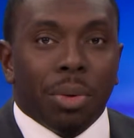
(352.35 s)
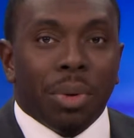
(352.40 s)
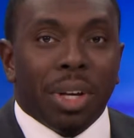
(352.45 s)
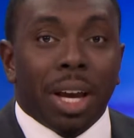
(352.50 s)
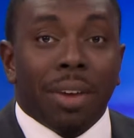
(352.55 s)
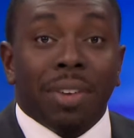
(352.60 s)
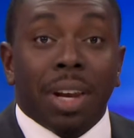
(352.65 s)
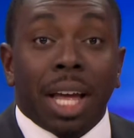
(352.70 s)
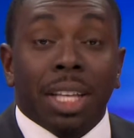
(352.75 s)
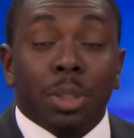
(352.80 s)
We
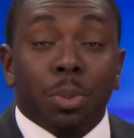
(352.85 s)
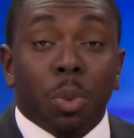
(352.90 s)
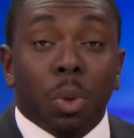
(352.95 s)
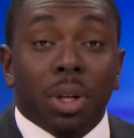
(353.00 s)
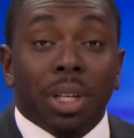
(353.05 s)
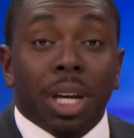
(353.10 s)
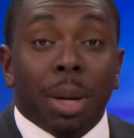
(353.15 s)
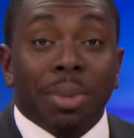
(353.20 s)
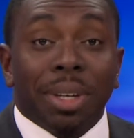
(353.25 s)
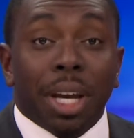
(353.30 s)
have lots
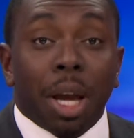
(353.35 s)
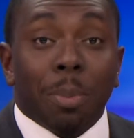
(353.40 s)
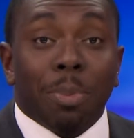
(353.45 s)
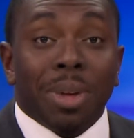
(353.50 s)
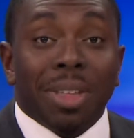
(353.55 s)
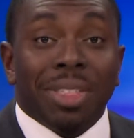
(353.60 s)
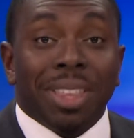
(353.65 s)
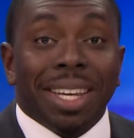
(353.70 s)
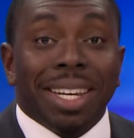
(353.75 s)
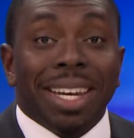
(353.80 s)
more coming up
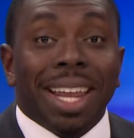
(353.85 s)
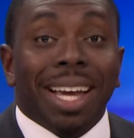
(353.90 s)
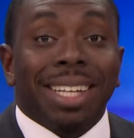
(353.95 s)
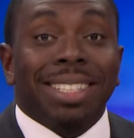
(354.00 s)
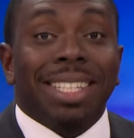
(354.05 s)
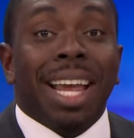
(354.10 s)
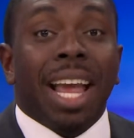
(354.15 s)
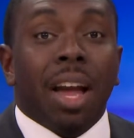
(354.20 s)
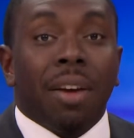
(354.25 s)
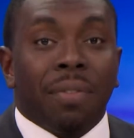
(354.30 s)
in the
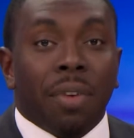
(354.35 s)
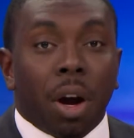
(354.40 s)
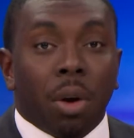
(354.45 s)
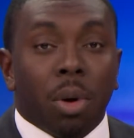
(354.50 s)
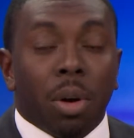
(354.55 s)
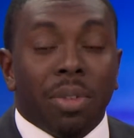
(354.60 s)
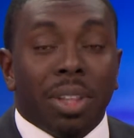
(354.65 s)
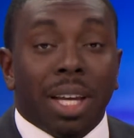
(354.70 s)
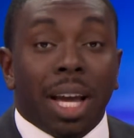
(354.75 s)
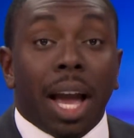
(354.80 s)
next half
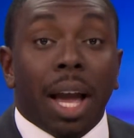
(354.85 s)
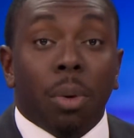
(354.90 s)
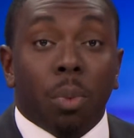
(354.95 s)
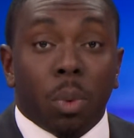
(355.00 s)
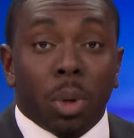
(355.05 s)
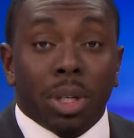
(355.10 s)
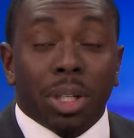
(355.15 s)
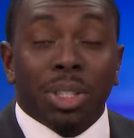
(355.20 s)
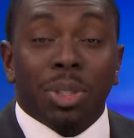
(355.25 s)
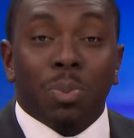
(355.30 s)
hour of the
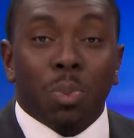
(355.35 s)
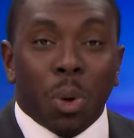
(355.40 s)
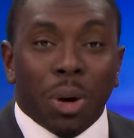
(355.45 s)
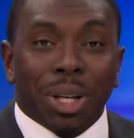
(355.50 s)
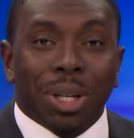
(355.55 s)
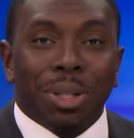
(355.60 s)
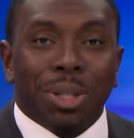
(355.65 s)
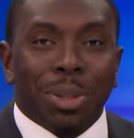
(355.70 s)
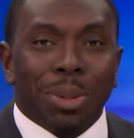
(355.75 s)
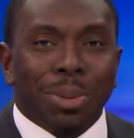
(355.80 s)
Eyewitness
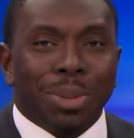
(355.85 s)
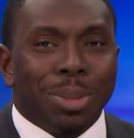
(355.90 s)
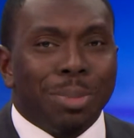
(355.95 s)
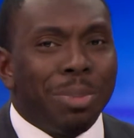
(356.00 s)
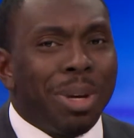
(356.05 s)
Morning News.